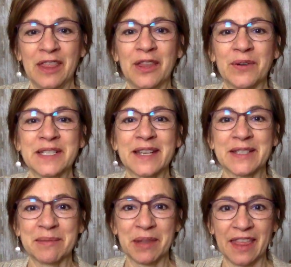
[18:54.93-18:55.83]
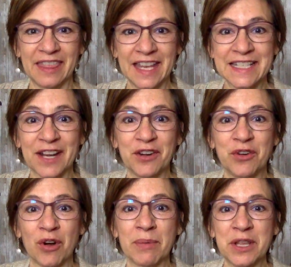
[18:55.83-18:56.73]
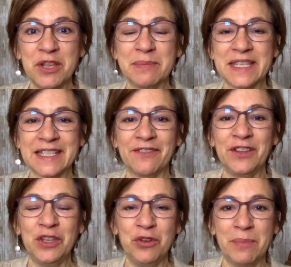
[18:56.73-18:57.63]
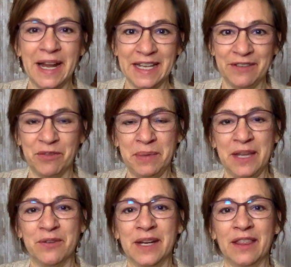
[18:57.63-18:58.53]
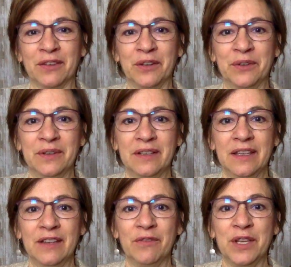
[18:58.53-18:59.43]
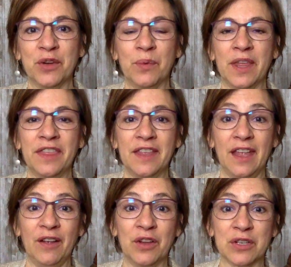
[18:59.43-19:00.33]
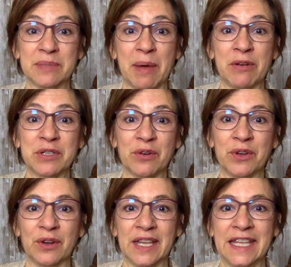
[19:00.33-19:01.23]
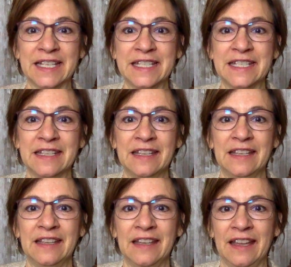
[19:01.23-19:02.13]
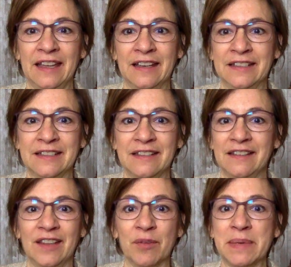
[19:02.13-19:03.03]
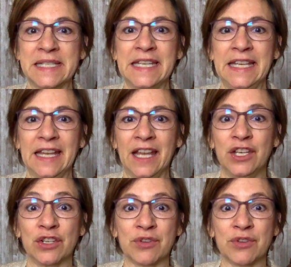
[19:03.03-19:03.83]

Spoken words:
Those are some of the things that are normal human stuff you might even be going through when you're with your spouse or your kids and they're busy and you're